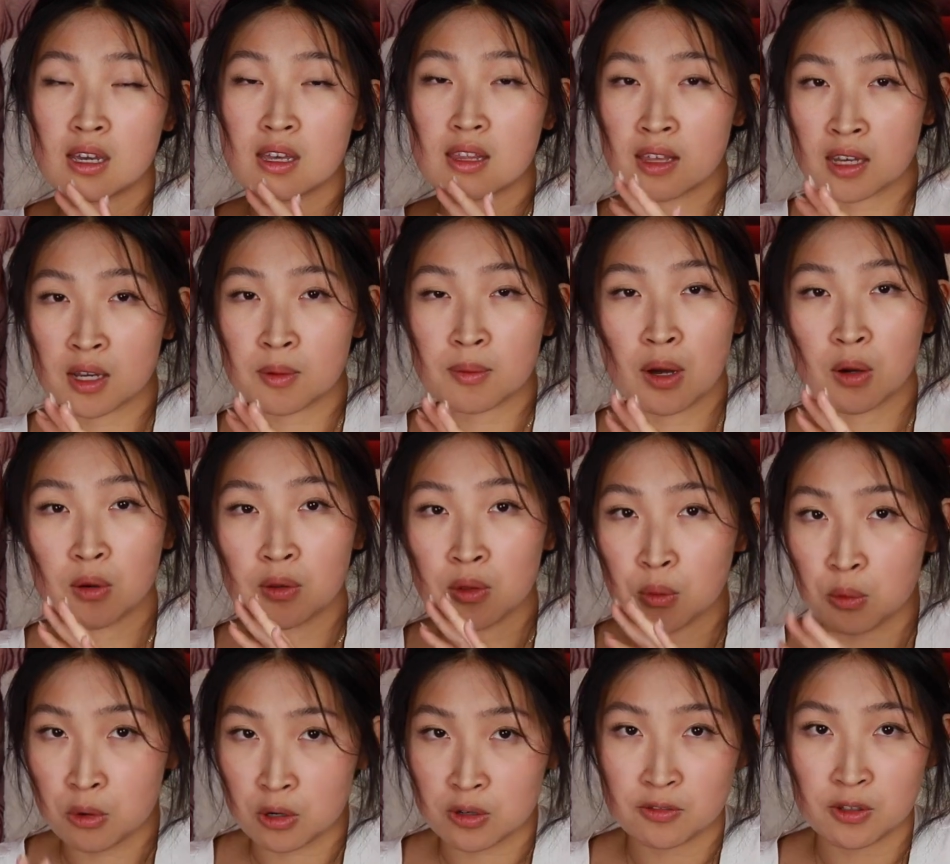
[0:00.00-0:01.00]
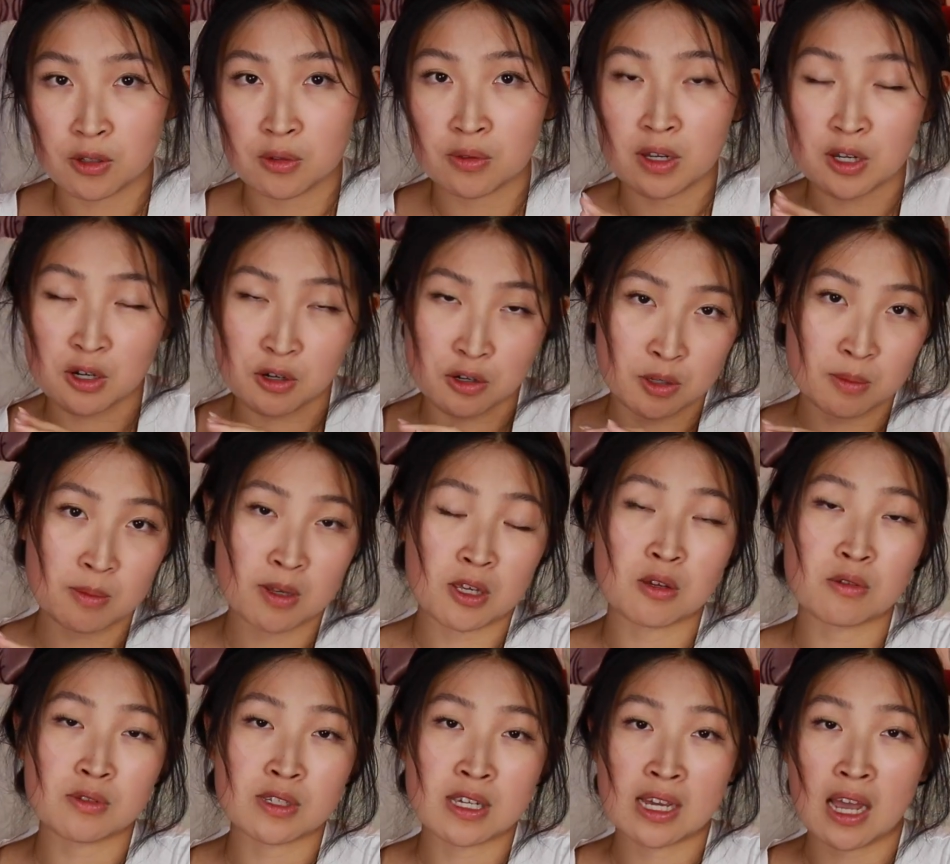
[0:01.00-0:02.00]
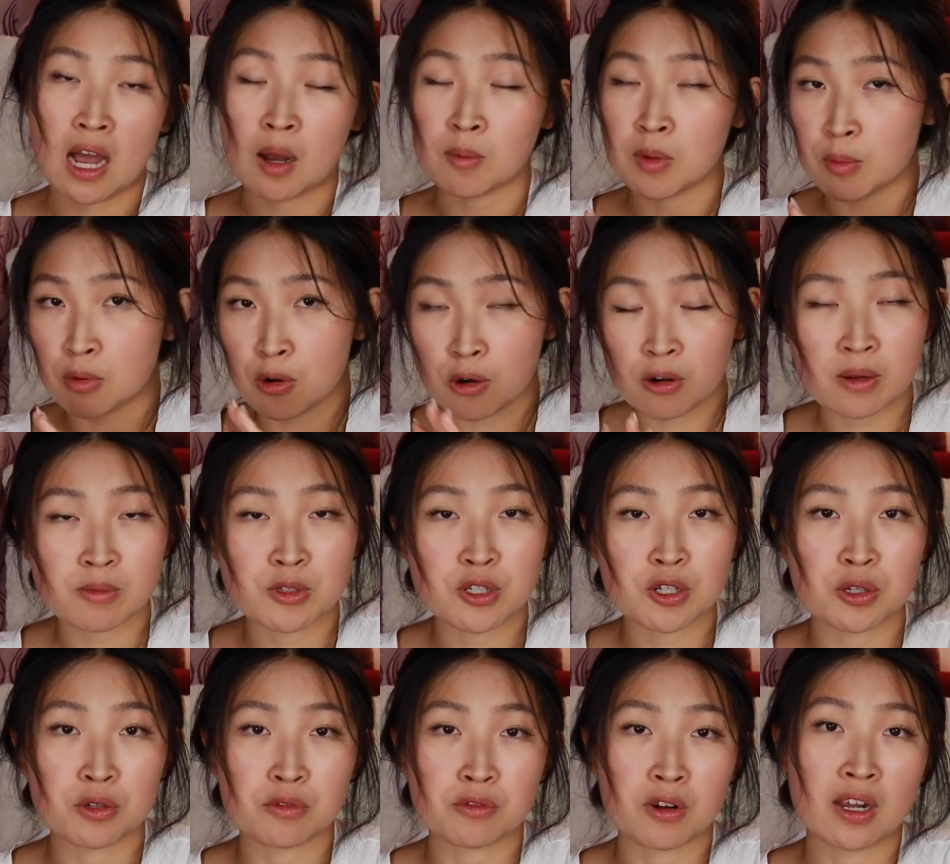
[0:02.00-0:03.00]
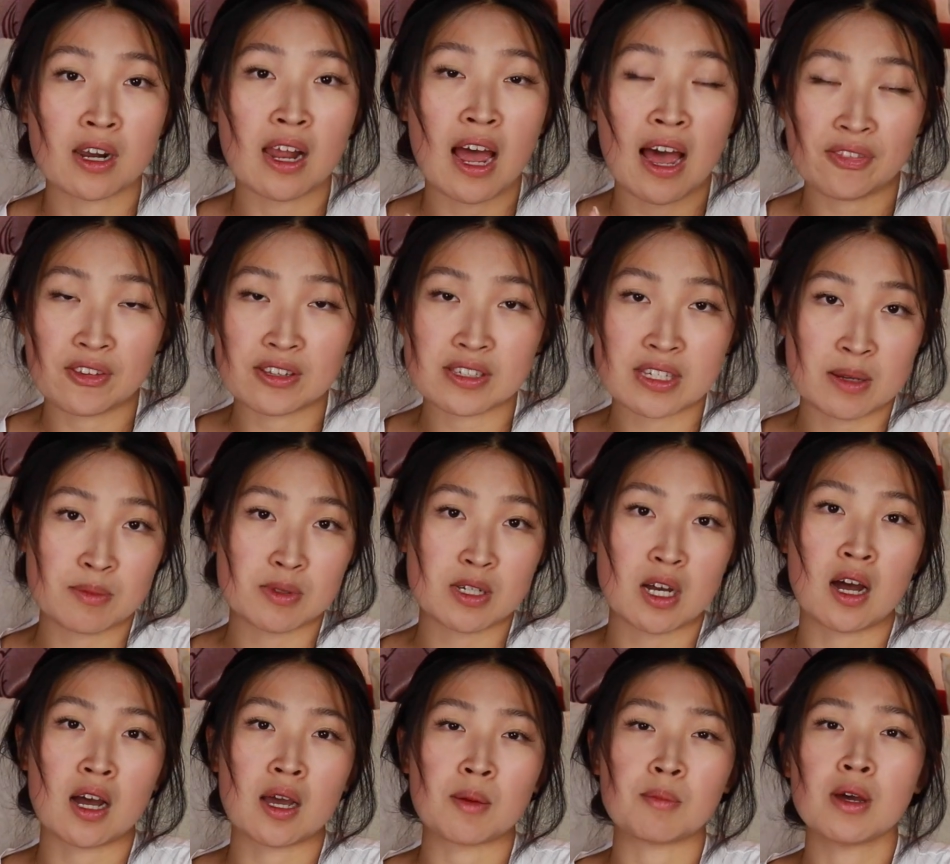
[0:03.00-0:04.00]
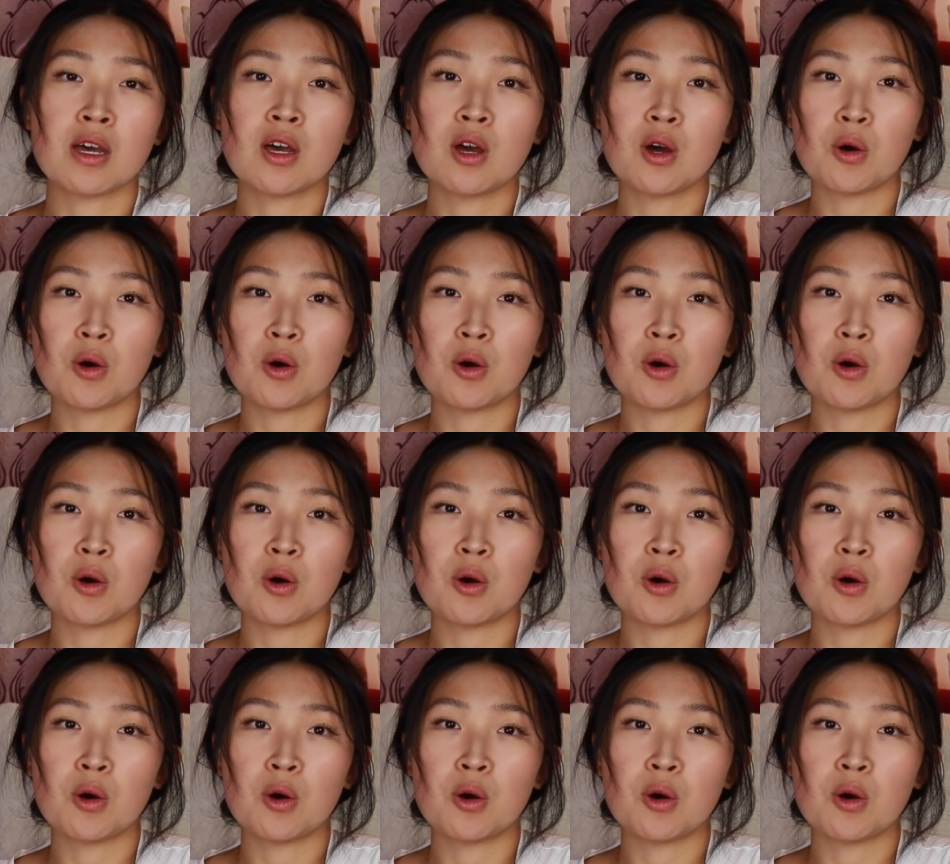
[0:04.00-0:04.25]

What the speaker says: think about the workflow that you're going to be using, how many programs you're going to run at the same time,